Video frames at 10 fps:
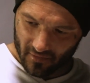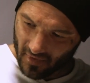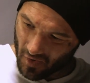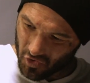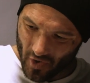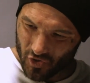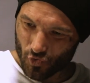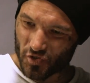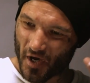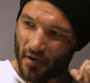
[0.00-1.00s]
was quite
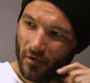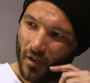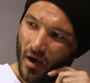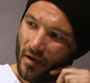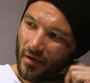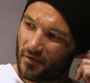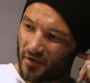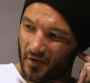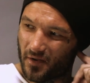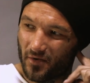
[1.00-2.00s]
suicidal. I
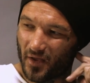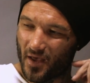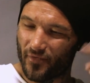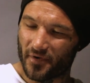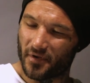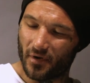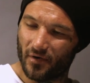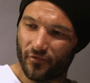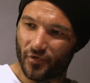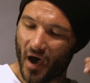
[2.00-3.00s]
didn't care if I
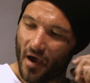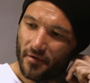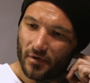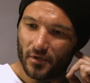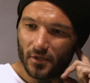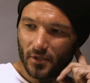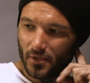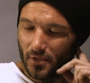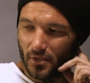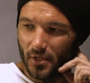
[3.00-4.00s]
lived or died.
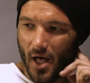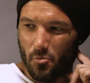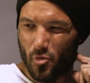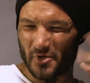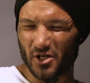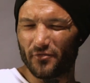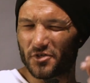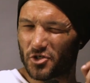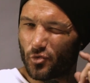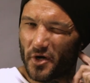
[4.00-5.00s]
I put myself in
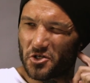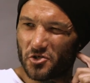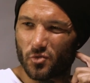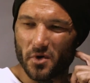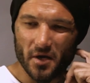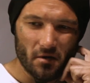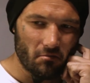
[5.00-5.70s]
situations where,